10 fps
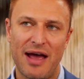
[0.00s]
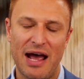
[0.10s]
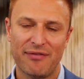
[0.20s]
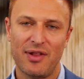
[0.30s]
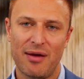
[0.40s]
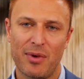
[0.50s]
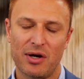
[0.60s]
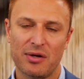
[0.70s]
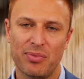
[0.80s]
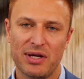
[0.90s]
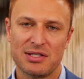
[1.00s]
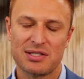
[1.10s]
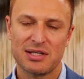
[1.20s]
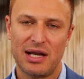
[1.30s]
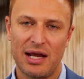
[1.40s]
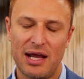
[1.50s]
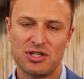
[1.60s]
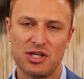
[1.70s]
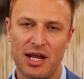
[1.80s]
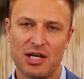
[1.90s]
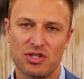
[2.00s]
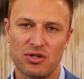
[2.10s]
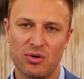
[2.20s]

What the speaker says: after that marketplace education,